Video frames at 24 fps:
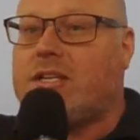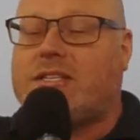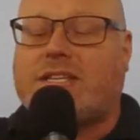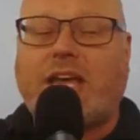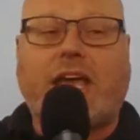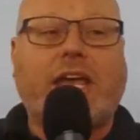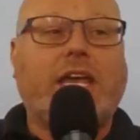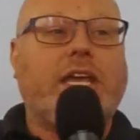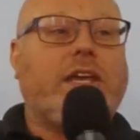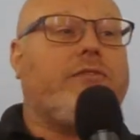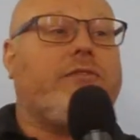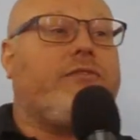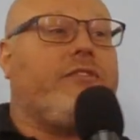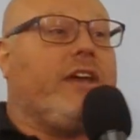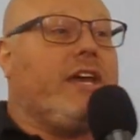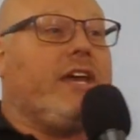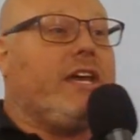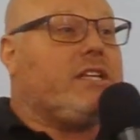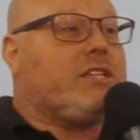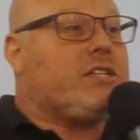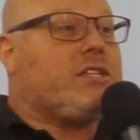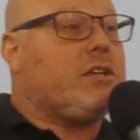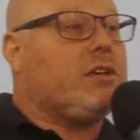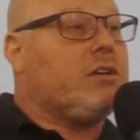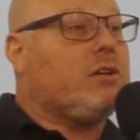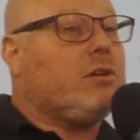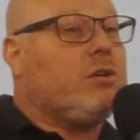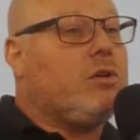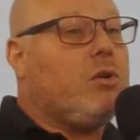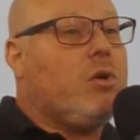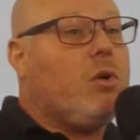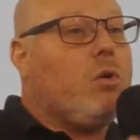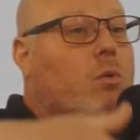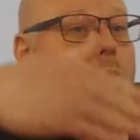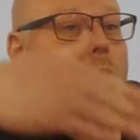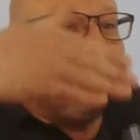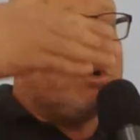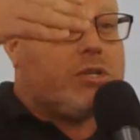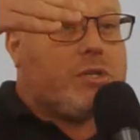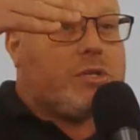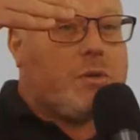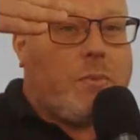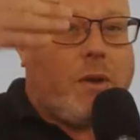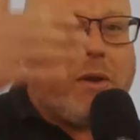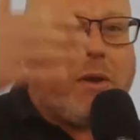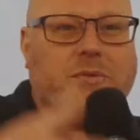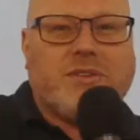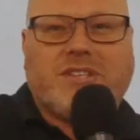David was
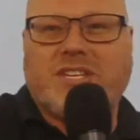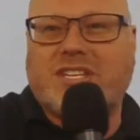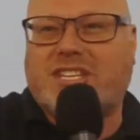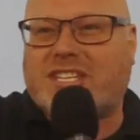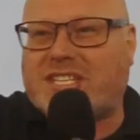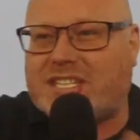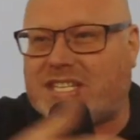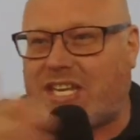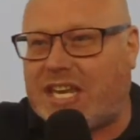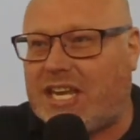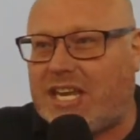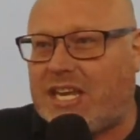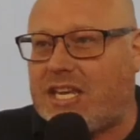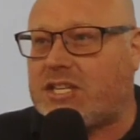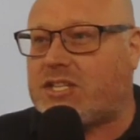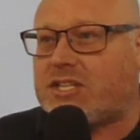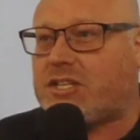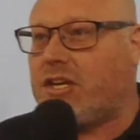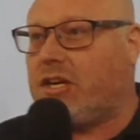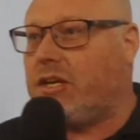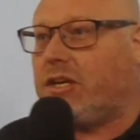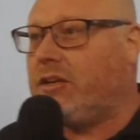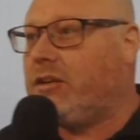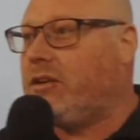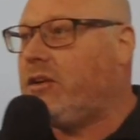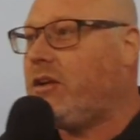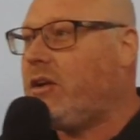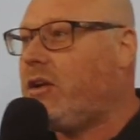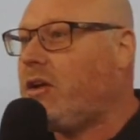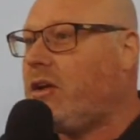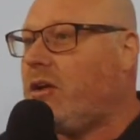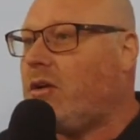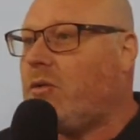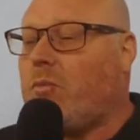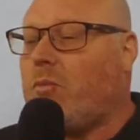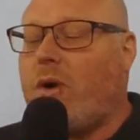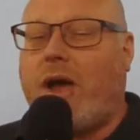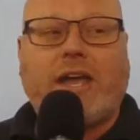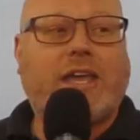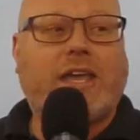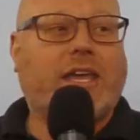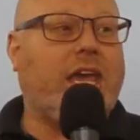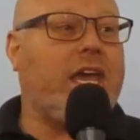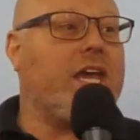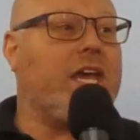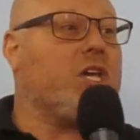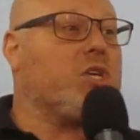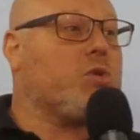supposed, it was a season where
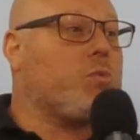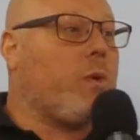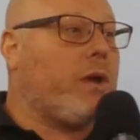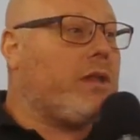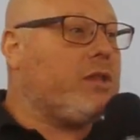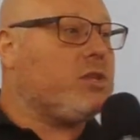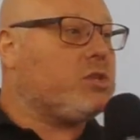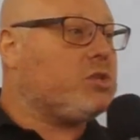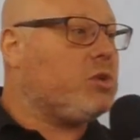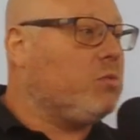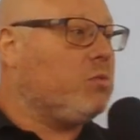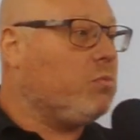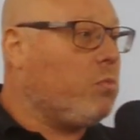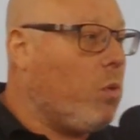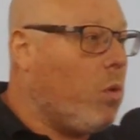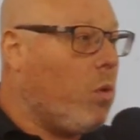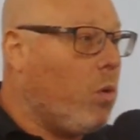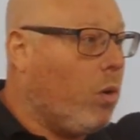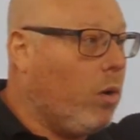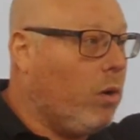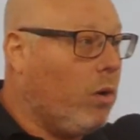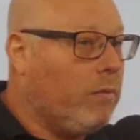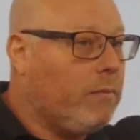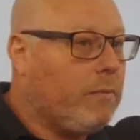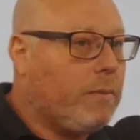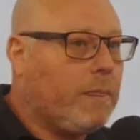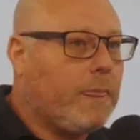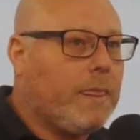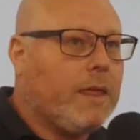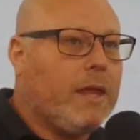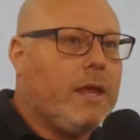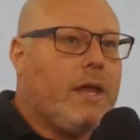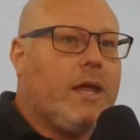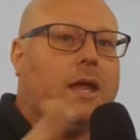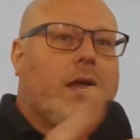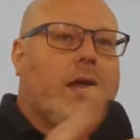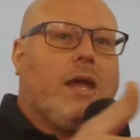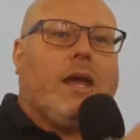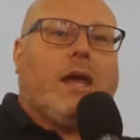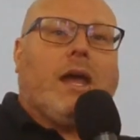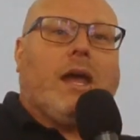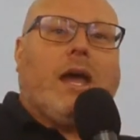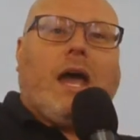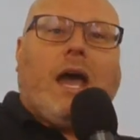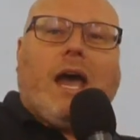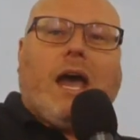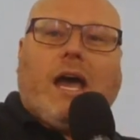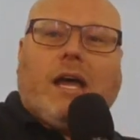kings went to war.
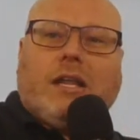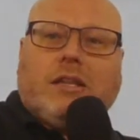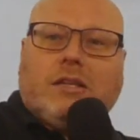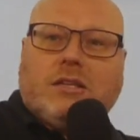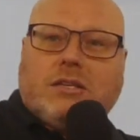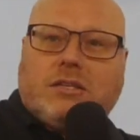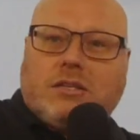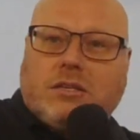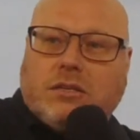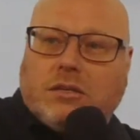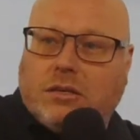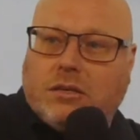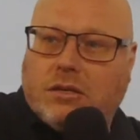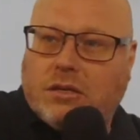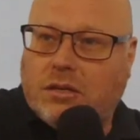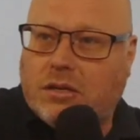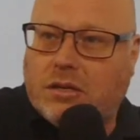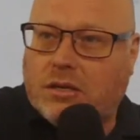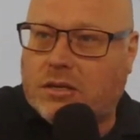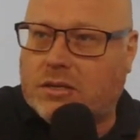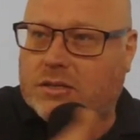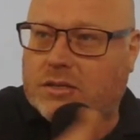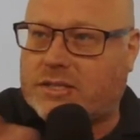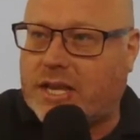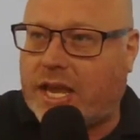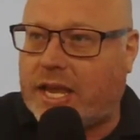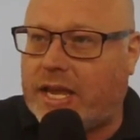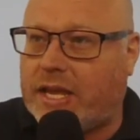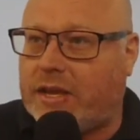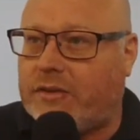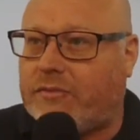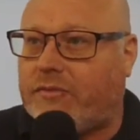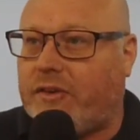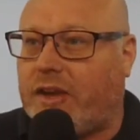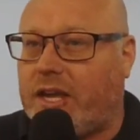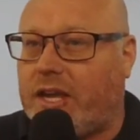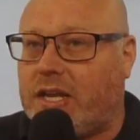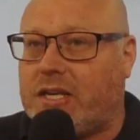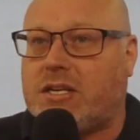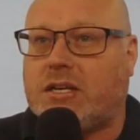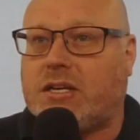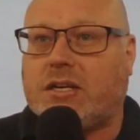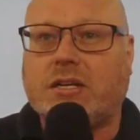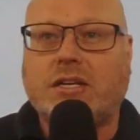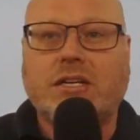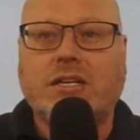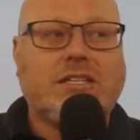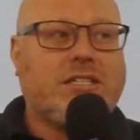And David
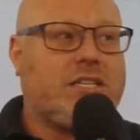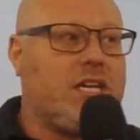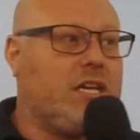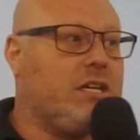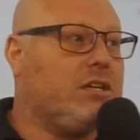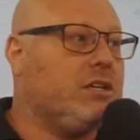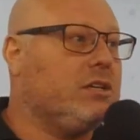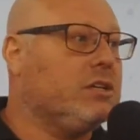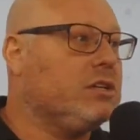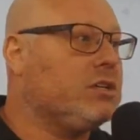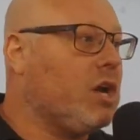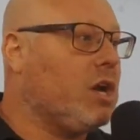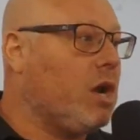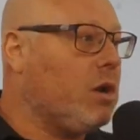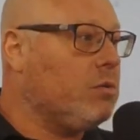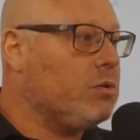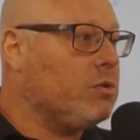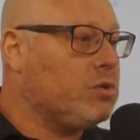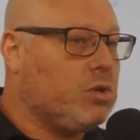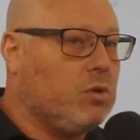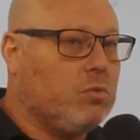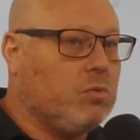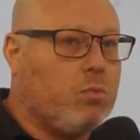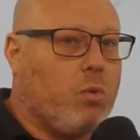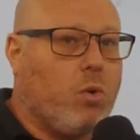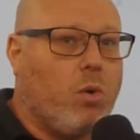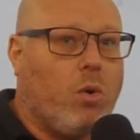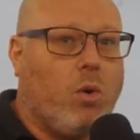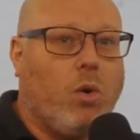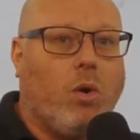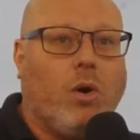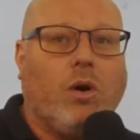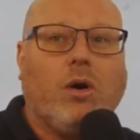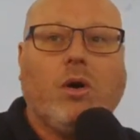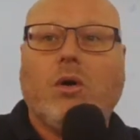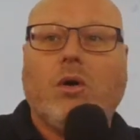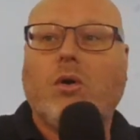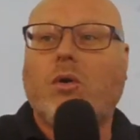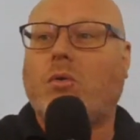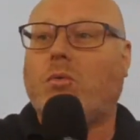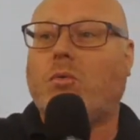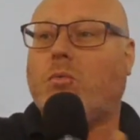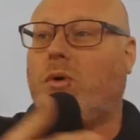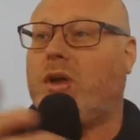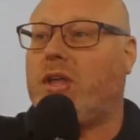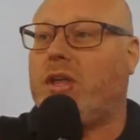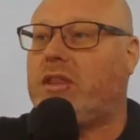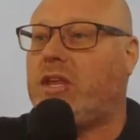didn't go to war
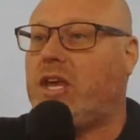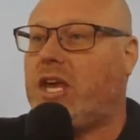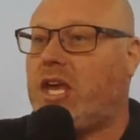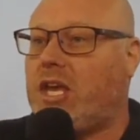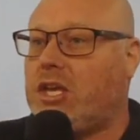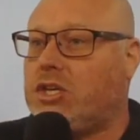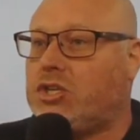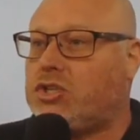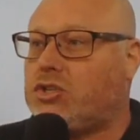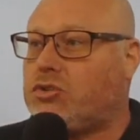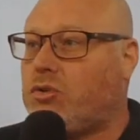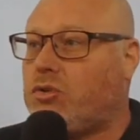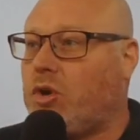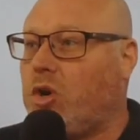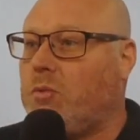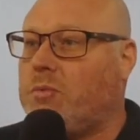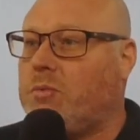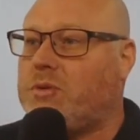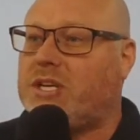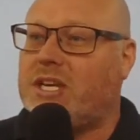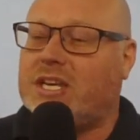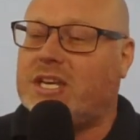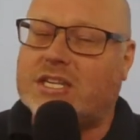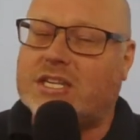with his troops. He